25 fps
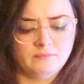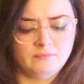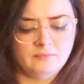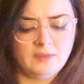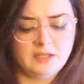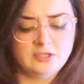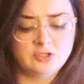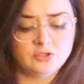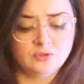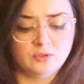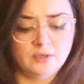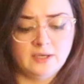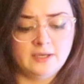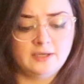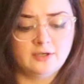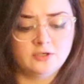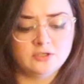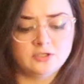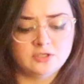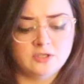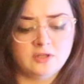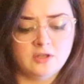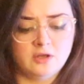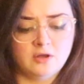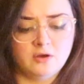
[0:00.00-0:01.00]
that's your
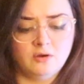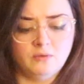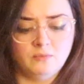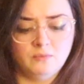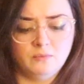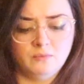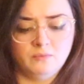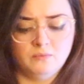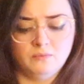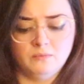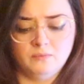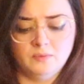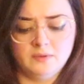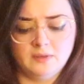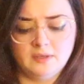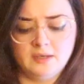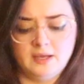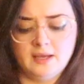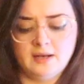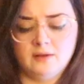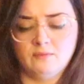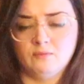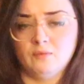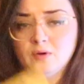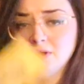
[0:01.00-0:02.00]
energy, though, with the
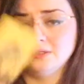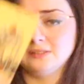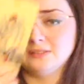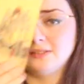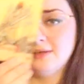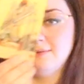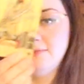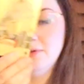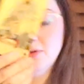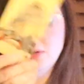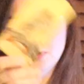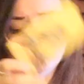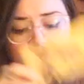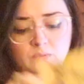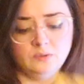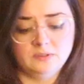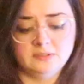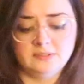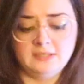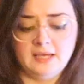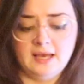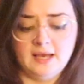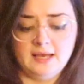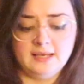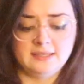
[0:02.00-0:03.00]
Knight of Wands. Seven of
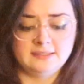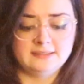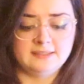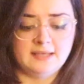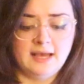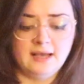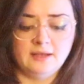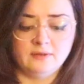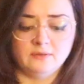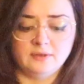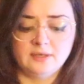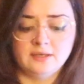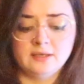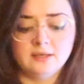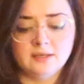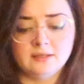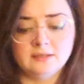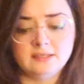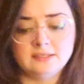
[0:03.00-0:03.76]
Swords. Yeah, exactly.